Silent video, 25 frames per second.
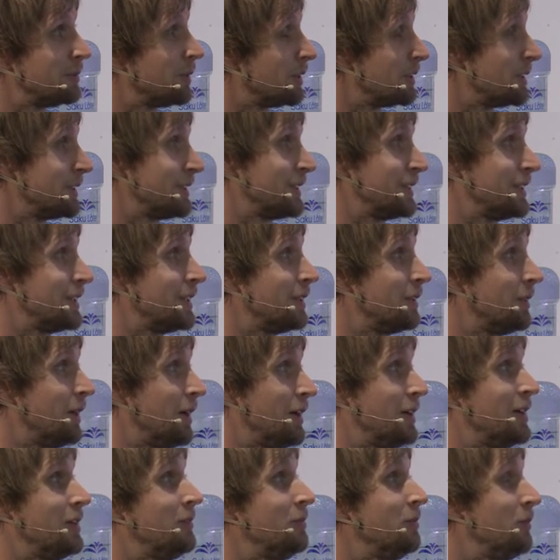Malta,
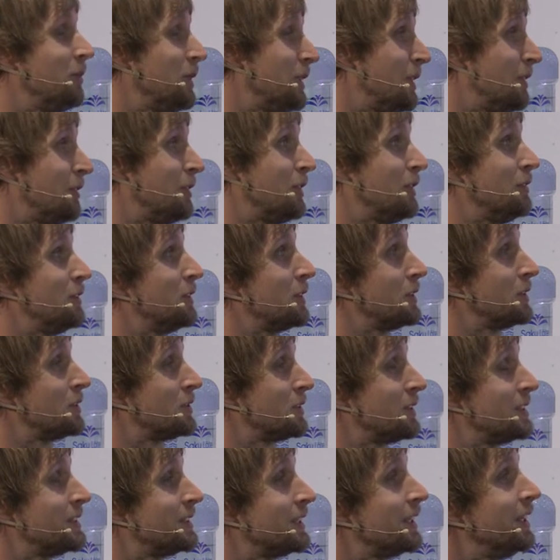um, but there are other
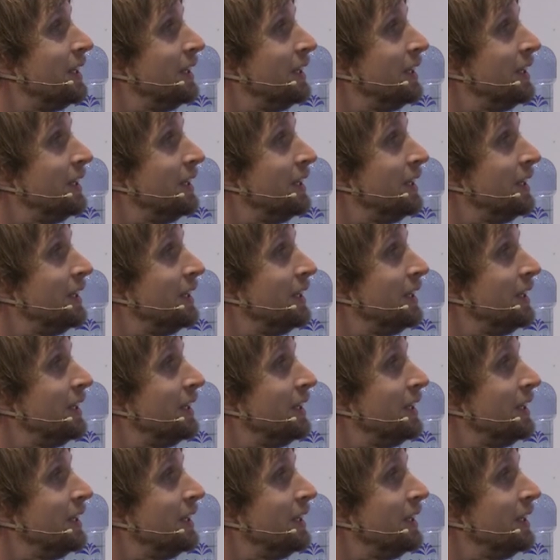countries,